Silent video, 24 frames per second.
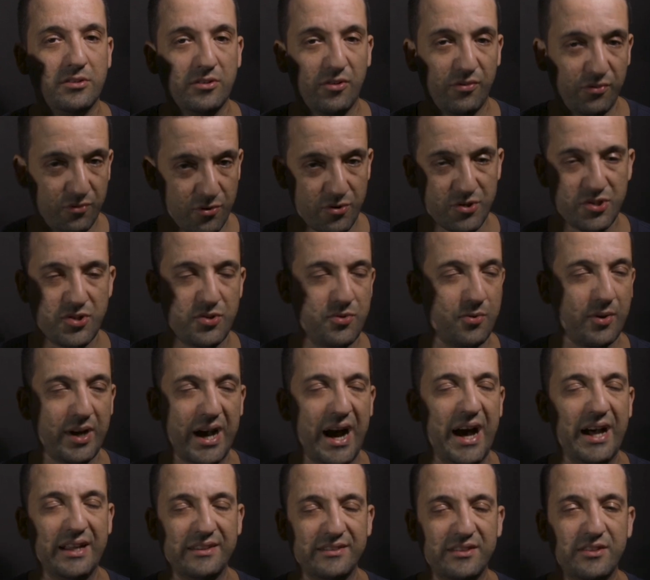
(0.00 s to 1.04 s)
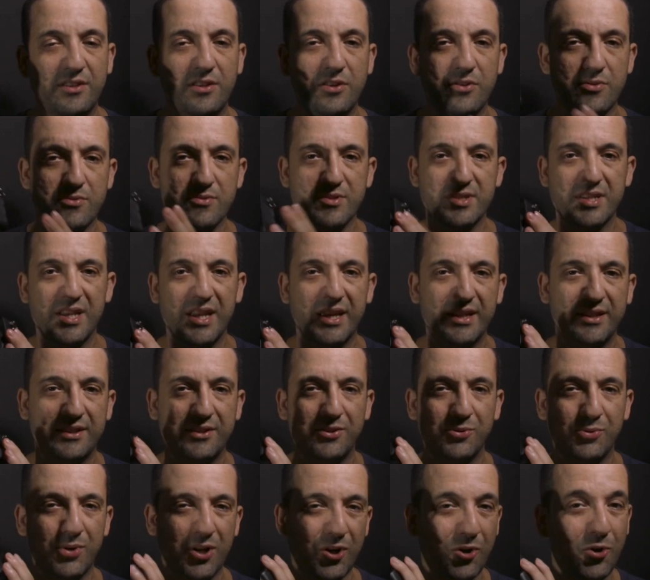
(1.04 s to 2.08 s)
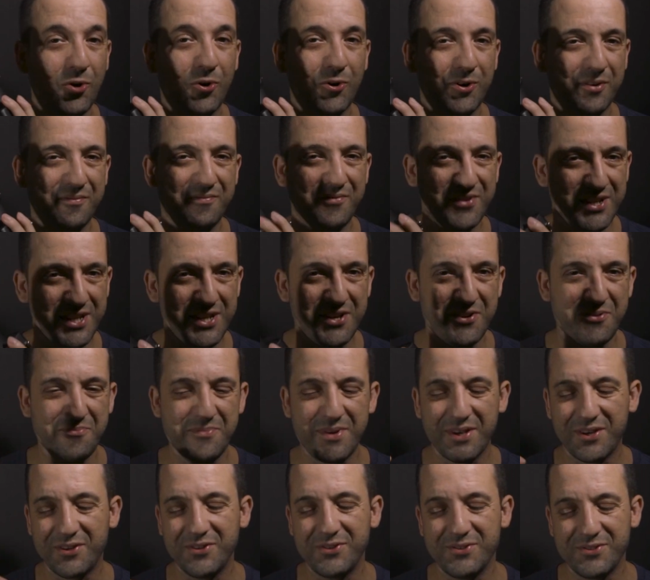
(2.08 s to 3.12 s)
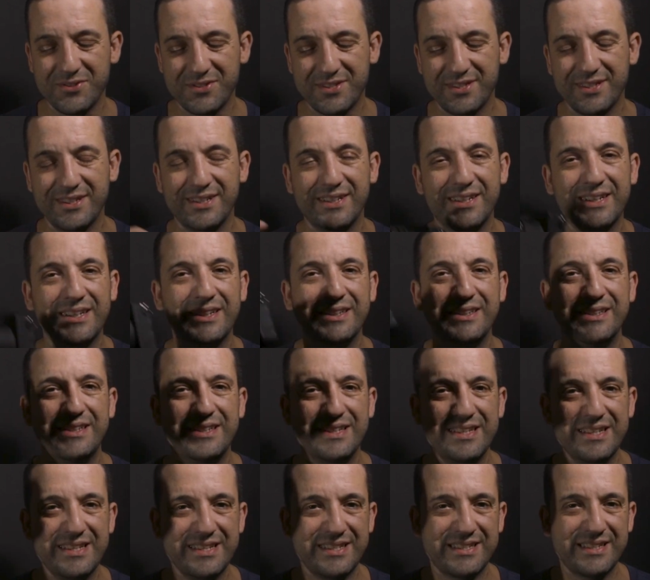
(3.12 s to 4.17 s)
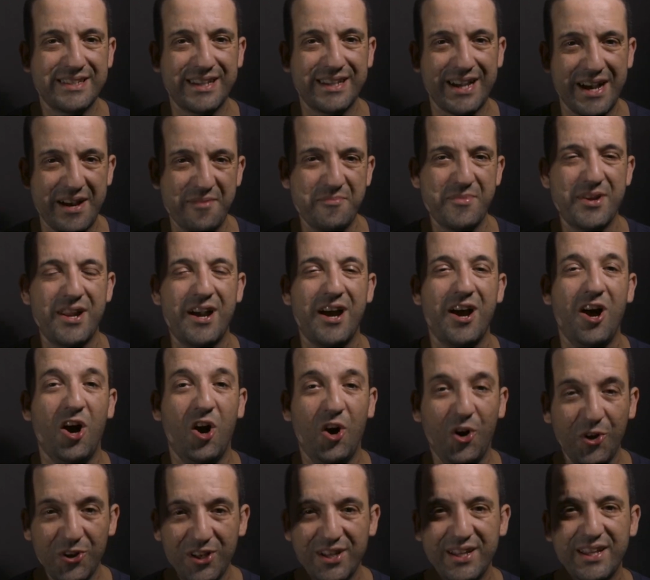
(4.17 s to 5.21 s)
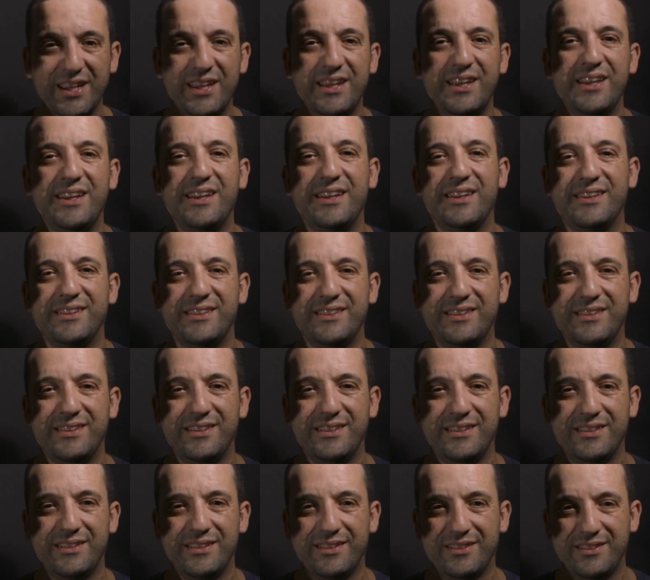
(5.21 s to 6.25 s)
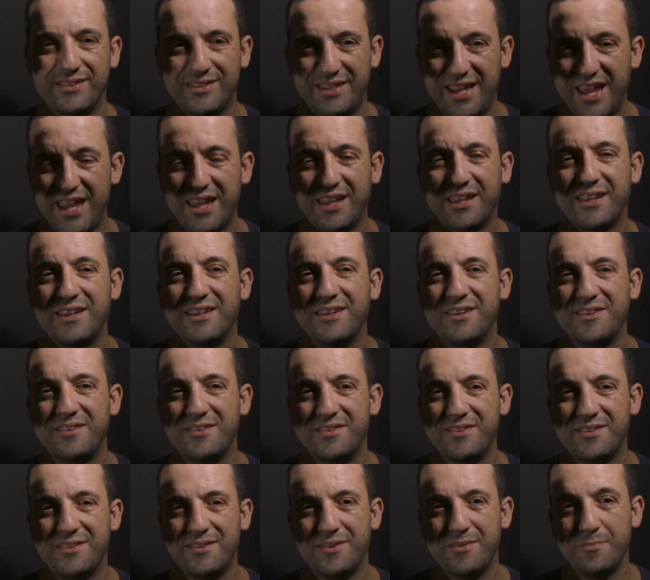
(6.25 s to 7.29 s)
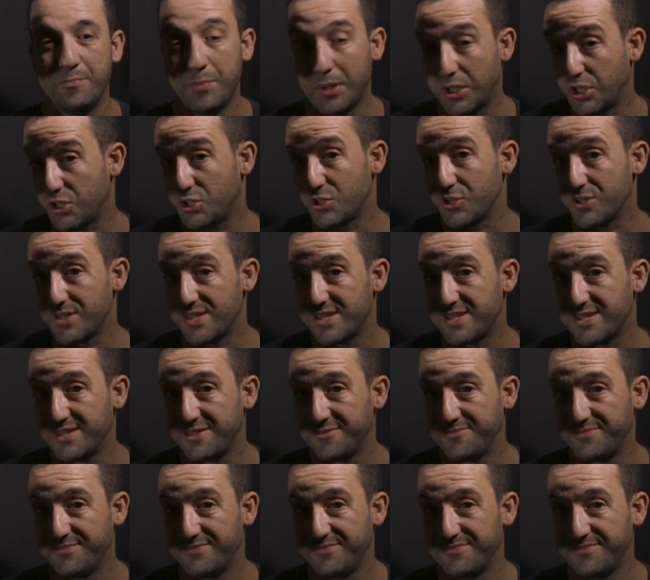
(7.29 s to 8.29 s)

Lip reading: of course you can't use it to record video, because this camera only take pictures.